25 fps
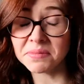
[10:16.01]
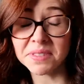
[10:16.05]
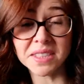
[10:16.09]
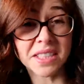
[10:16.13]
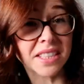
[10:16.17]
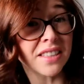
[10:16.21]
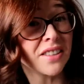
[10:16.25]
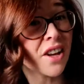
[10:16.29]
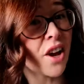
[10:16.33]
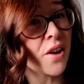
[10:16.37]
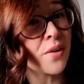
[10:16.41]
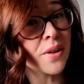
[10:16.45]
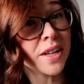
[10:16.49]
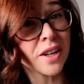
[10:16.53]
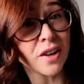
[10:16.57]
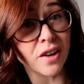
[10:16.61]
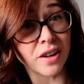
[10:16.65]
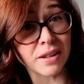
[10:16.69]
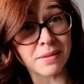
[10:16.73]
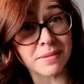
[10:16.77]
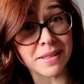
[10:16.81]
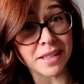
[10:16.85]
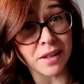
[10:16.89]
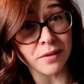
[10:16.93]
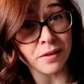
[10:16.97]
he's only got
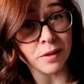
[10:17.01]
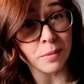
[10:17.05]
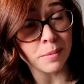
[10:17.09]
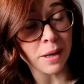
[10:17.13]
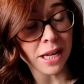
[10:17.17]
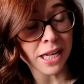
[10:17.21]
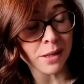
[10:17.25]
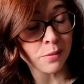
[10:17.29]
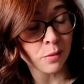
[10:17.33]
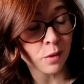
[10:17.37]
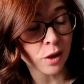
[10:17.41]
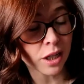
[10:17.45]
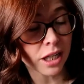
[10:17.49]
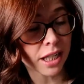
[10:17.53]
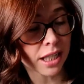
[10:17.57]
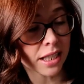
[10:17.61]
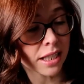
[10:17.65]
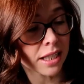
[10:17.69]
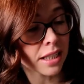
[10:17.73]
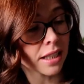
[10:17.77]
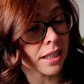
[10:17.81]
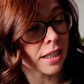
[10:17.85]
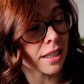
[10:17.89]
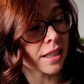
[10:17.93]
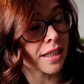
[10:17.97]
himself to blame really.
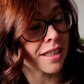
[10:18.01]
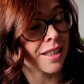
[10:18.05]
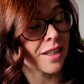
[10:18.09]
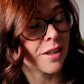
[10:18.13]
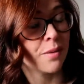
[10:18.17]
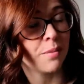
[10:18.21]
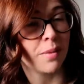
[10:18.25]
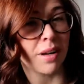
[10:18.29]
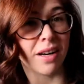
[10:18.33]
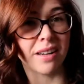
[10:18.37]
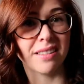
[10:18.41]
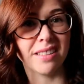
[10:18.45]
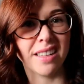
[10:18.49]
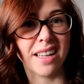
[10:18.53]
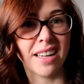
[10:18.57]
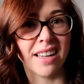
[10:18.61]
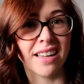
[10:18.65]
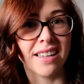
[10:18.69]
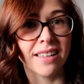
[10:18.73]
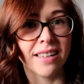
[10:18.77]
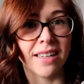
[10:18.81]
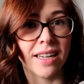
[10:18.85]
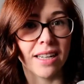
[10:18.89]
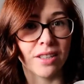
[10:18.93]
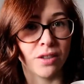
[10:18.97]
But yeah,
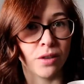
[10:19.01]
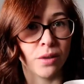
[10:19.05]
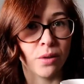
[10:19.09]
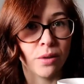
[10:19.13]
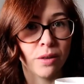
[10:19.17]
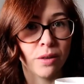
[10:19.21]
I